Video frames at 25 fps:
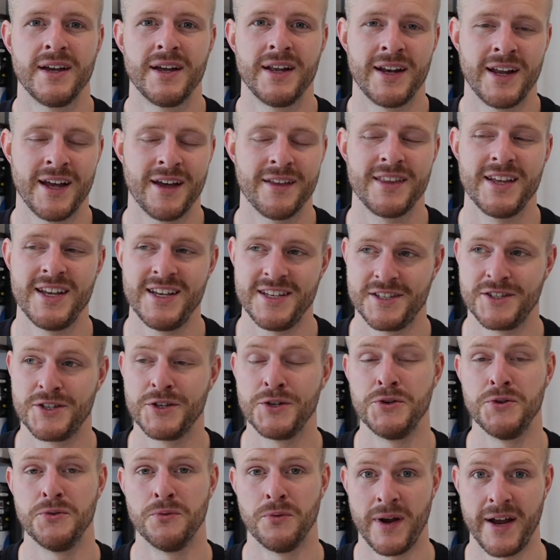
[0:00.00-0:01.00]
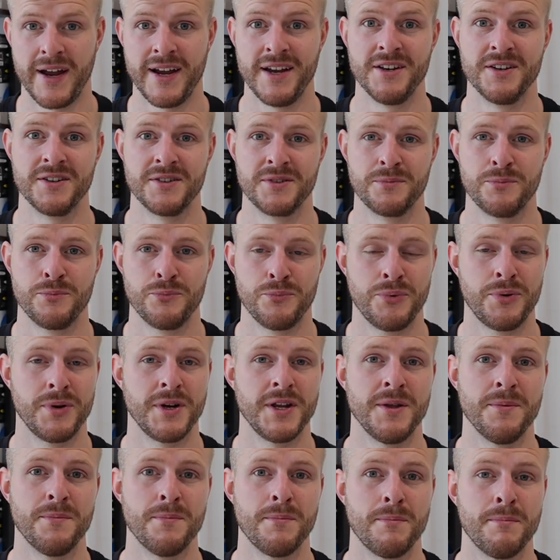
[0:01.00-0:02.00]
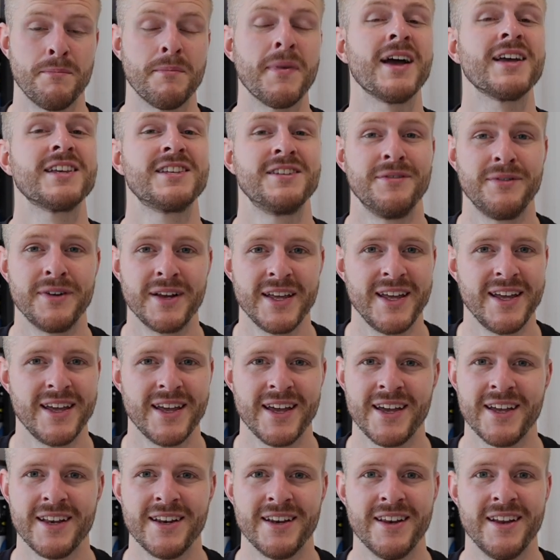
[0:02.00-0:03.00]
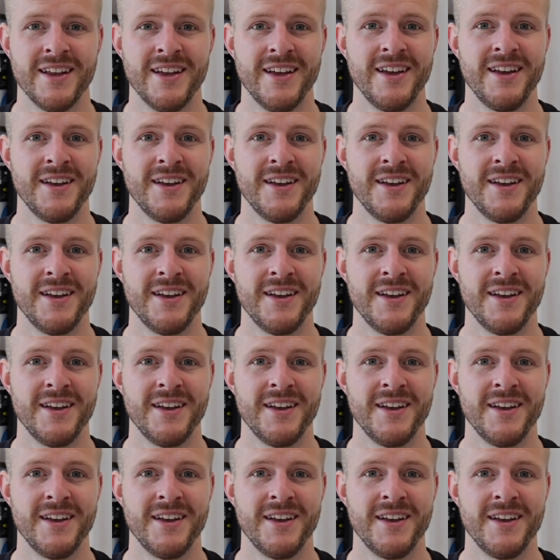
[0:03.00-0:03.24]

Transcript: Now, these do range pretty massively in